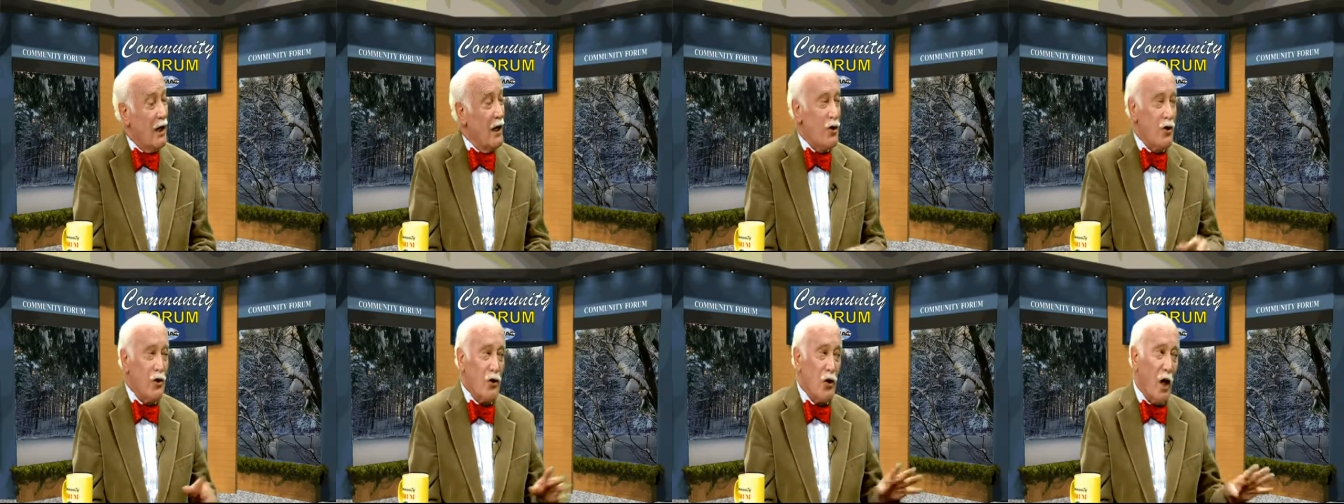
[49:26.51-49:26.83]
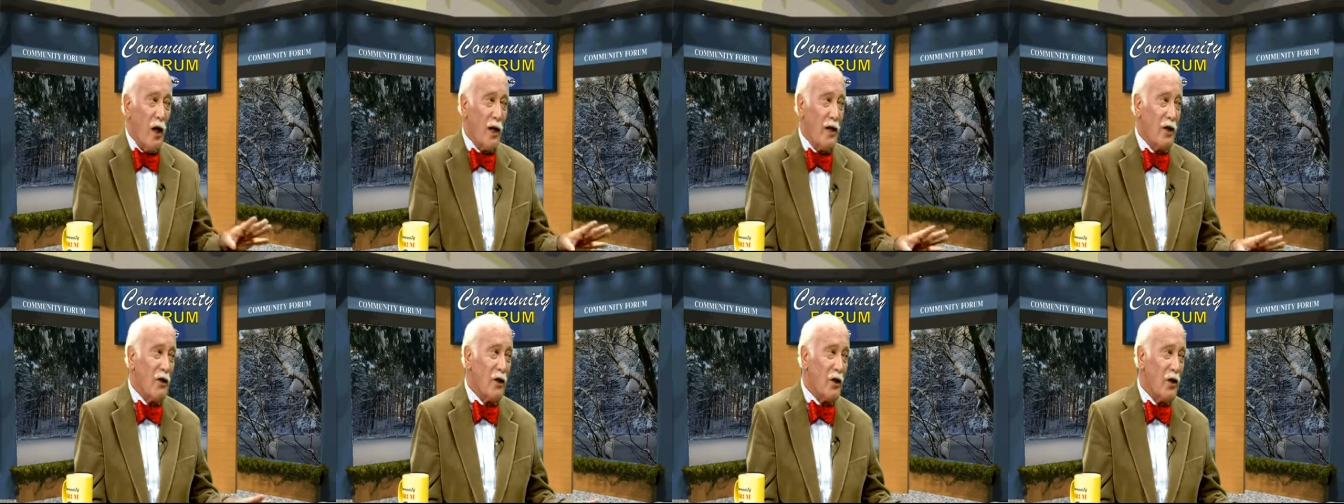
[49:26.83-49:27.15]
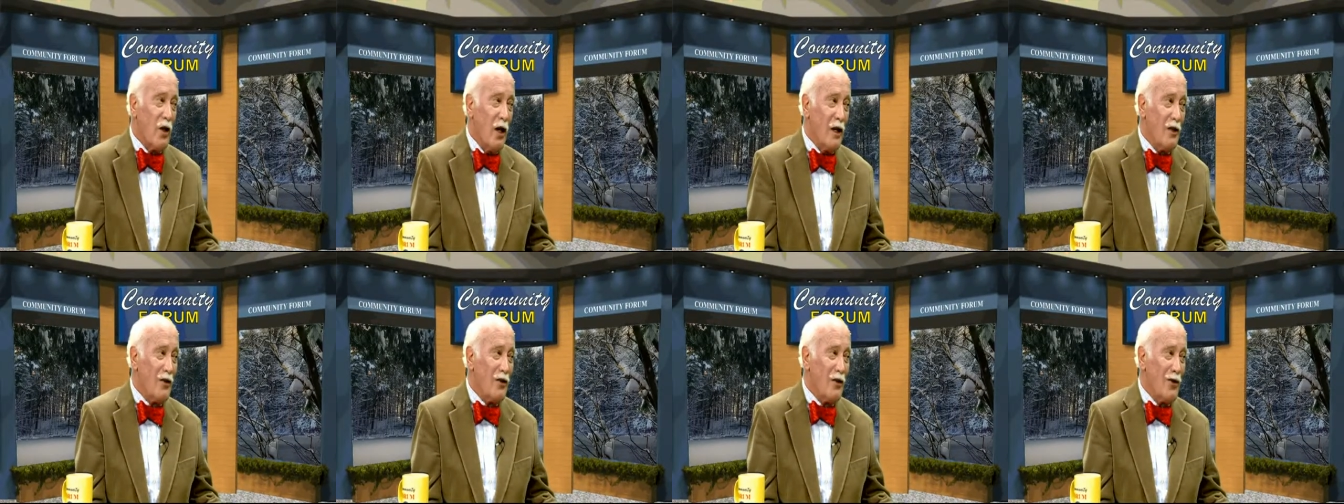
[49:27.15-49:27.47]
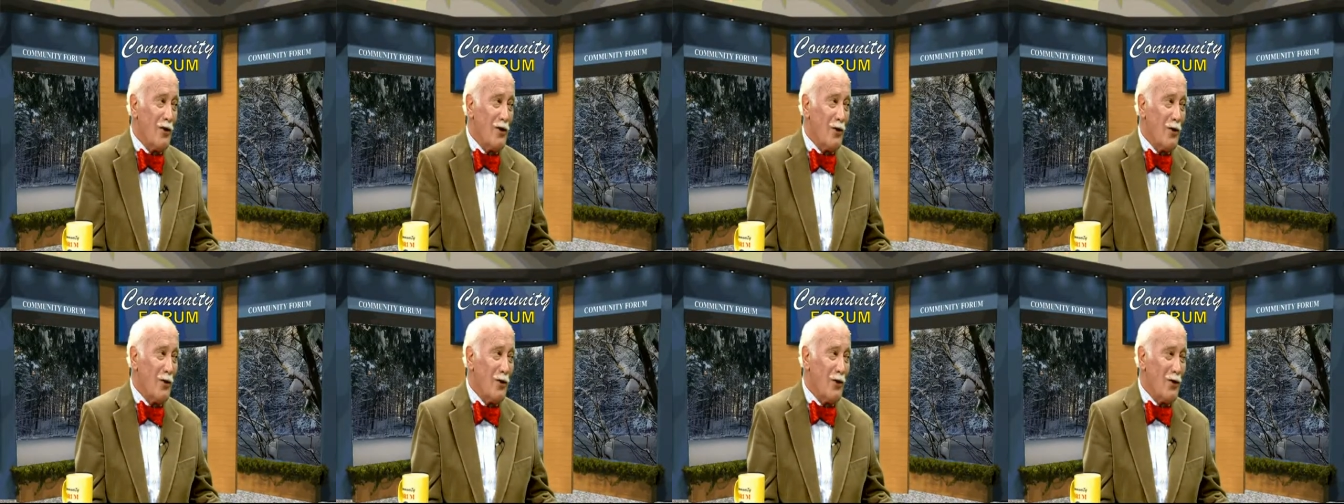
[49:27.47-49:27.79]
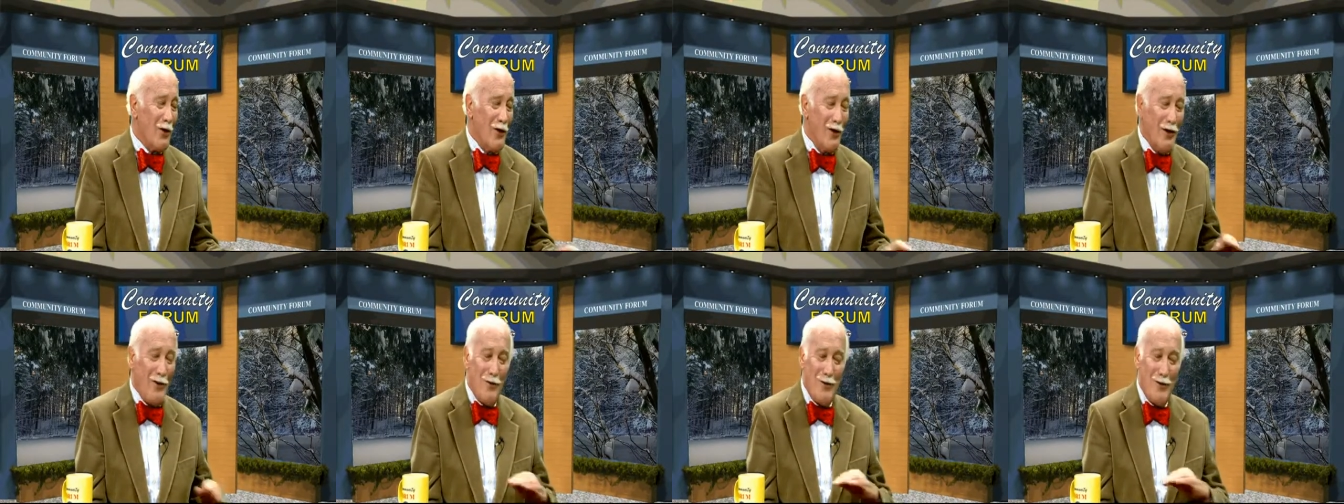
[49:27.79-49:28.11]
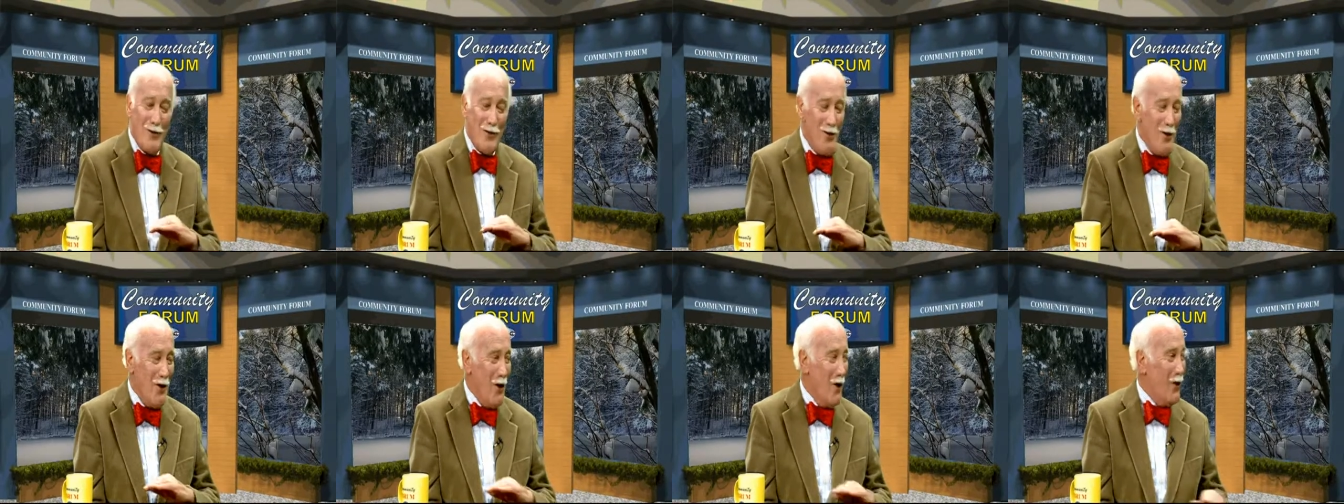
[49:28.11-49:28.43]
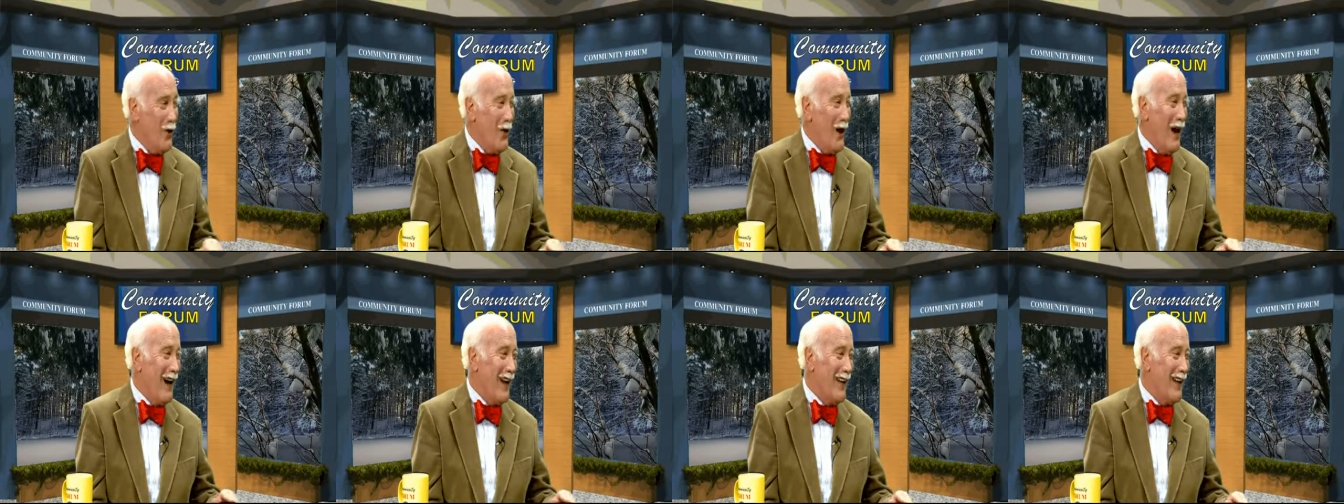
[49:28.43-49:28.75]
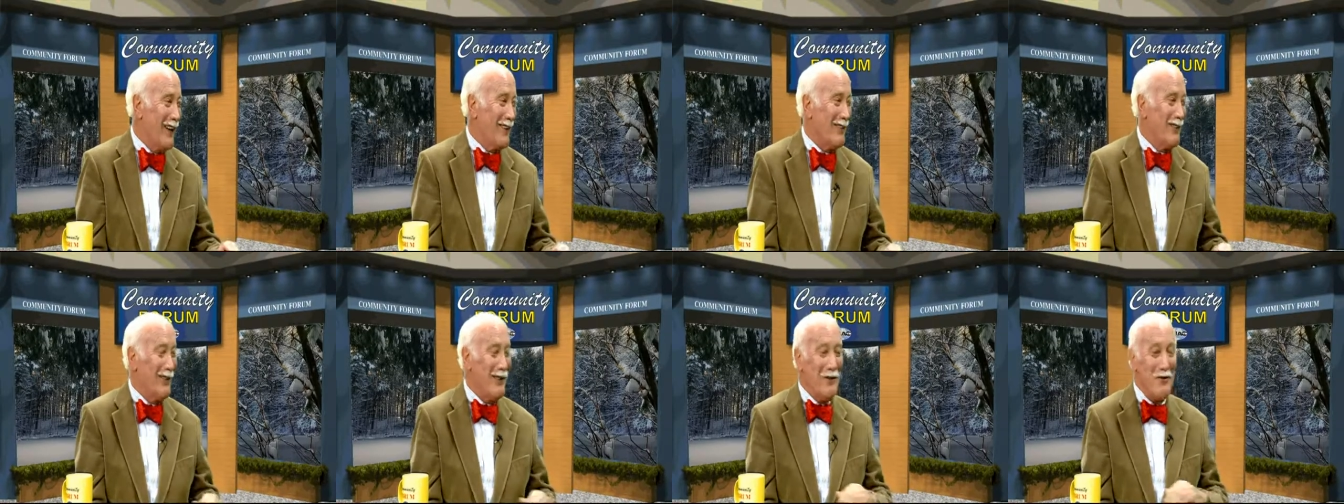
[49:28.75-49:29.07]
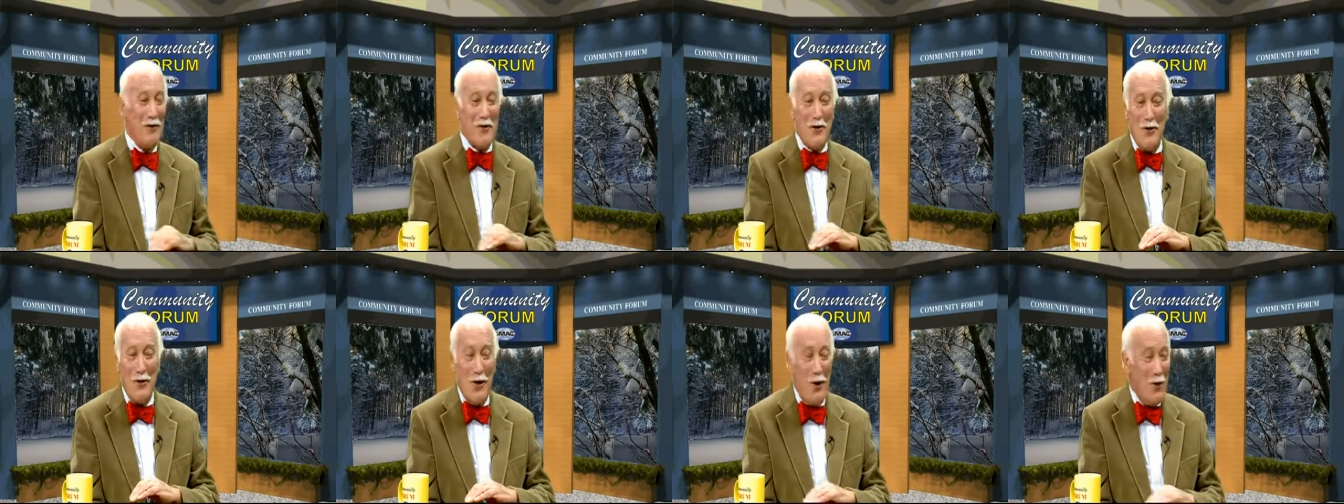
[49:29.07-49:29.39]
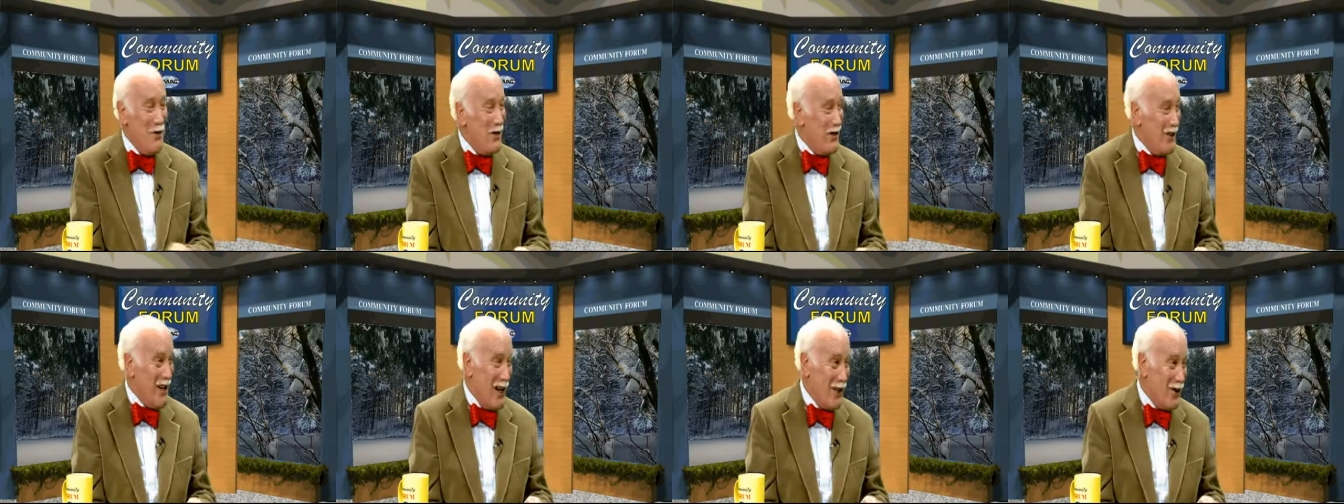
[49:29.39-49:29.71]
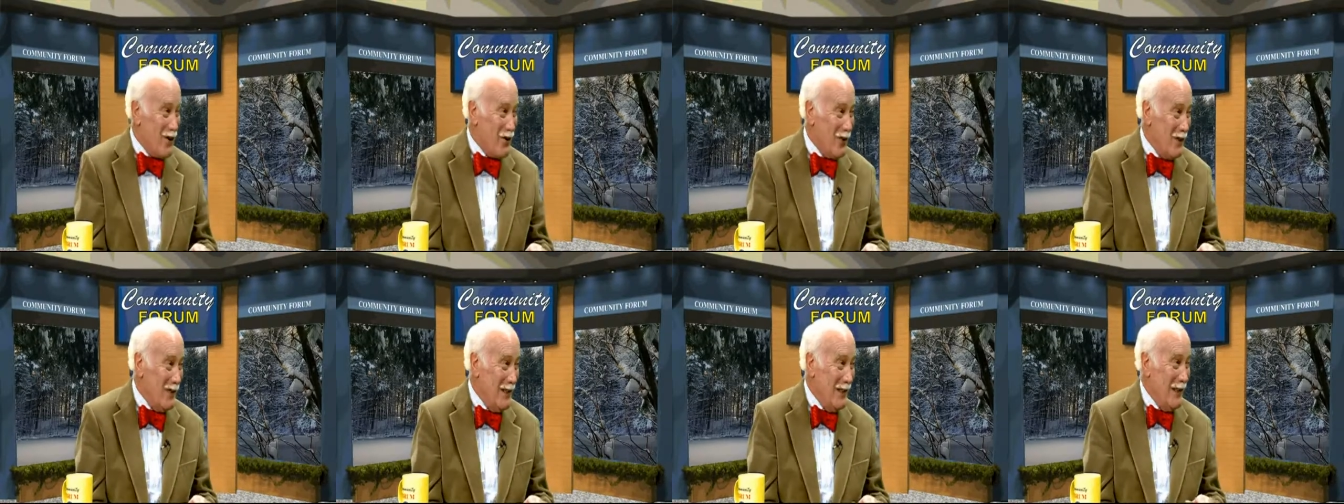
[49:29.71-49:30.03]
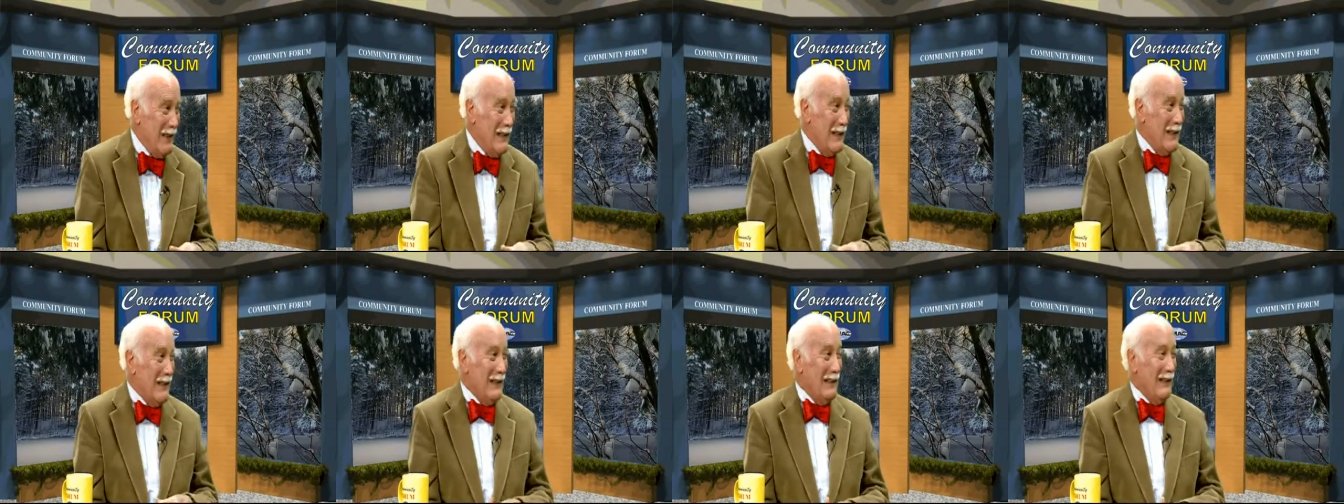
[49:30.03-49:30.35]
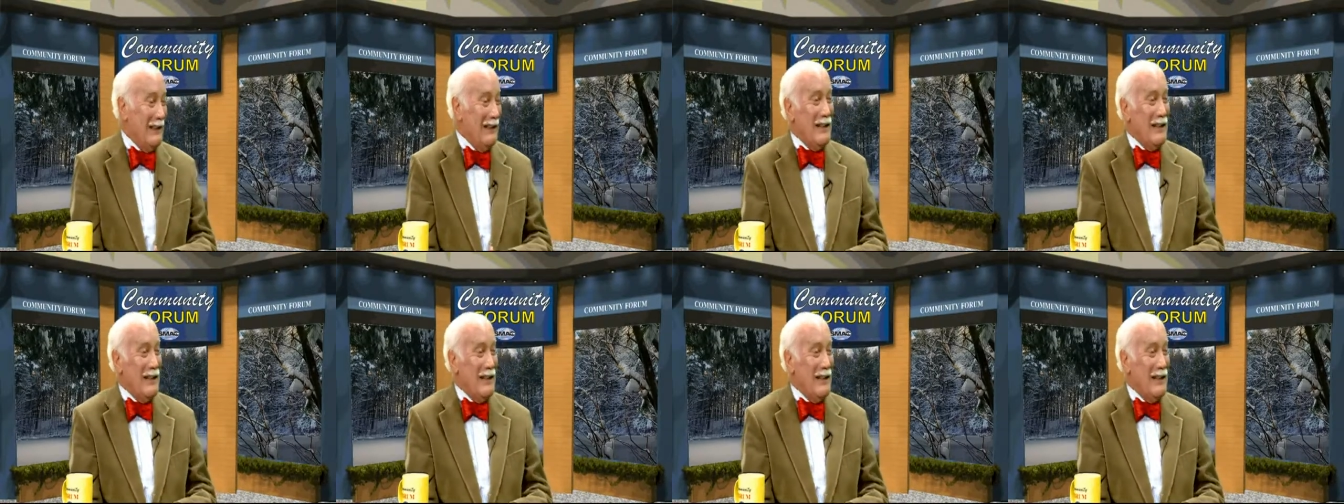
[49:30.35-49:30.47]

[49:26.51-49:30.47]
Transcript: It's not in the Constitution. There is no article, there is no section uh,